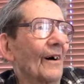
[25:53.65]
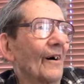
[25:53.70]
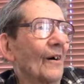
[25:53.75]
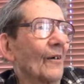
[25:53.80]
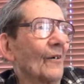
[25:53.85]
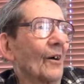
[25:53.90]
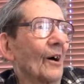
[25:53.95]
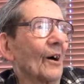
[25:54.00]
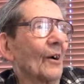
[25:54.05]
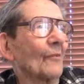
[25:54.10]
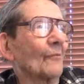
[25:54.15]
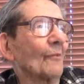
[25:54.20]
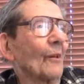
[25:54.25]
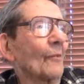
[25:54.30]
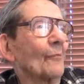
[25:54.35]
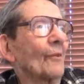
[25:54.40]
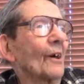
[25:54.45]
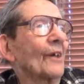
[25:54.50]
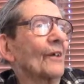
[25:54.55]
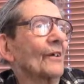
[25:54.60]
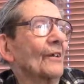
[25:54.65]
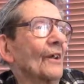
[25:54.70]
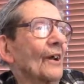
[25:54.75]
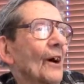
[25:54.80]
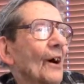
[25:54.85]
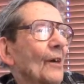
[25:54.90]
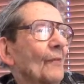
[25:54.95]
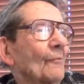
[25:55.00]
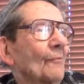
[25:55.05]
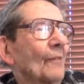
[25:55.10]
My
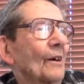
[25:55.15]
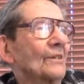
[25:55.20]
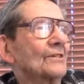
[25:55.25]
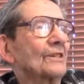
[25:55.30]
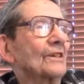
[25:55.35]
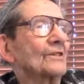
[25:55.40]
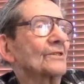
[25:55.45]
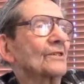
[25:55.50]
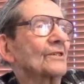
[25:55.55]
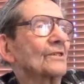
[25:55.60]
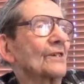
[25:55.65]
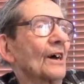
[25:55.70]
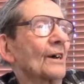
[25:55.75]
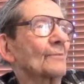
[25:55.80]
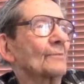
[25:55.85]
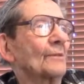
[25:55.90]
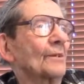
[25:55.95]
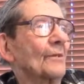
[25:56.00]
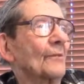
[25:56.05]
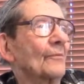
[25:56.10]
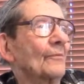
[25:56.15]
brother-in-law, my sister's husband.